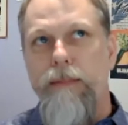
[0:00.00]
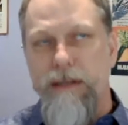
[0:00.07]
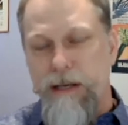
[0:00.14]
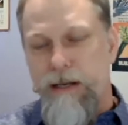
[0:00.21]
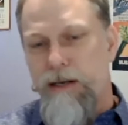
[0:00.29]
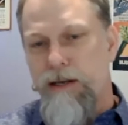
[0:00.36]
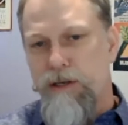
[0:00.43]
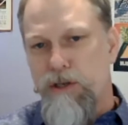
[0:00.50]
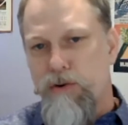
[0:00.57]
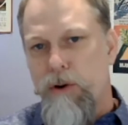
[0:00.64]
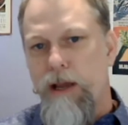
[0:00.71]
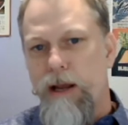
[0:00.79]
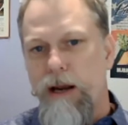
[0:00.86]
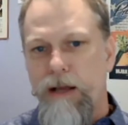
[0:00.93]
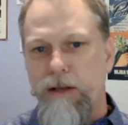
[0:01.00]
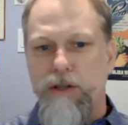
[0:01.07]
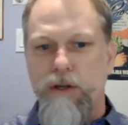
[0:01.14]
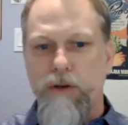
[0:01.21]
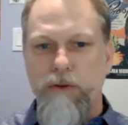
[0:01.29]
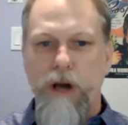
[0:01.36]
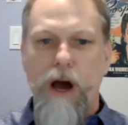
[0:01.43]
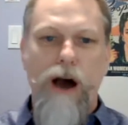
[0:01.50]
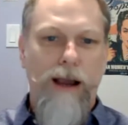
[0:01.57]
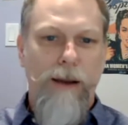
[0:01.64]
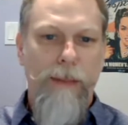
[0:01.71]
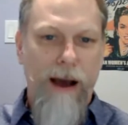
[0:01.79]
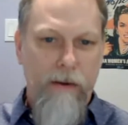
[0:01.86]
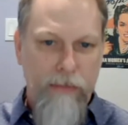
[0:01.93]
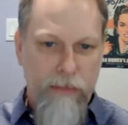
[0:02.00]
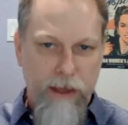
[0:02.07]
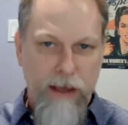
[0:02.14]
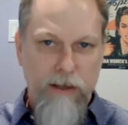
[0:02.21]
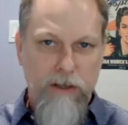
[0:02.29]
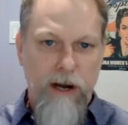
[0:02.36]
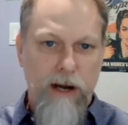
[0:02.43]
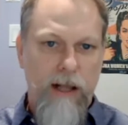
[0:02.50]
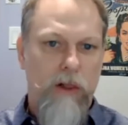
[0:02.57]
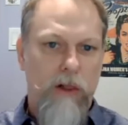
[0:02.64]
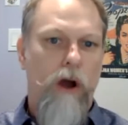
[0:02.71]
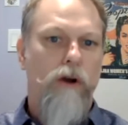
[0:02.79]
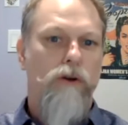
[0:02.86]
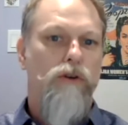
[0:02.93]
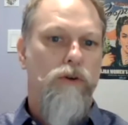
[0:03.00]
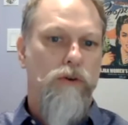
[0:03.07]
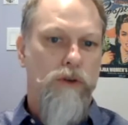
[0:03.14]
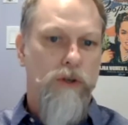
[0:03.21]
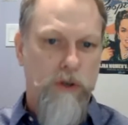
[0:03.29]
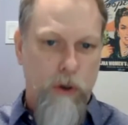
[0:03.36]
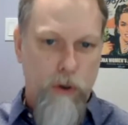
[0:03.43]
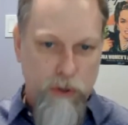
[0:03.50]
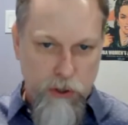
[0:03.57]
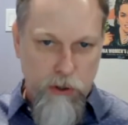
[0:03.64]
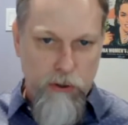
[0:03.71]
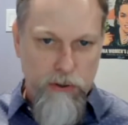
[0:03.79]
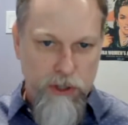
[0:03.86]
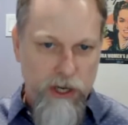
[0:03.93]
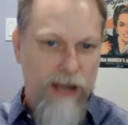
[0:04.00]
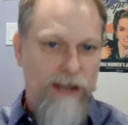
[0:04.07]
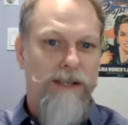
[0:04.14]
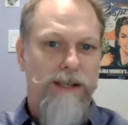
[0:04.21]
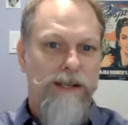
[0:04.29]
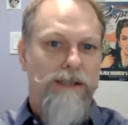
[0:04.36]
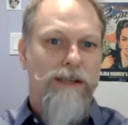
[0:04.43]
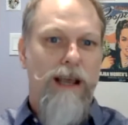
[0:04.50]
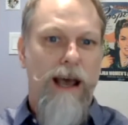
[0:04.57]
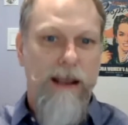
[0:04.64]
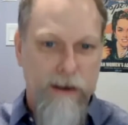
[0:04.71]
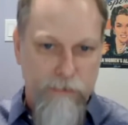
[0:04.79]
industry, and as you talk about things on a larger social justice kind of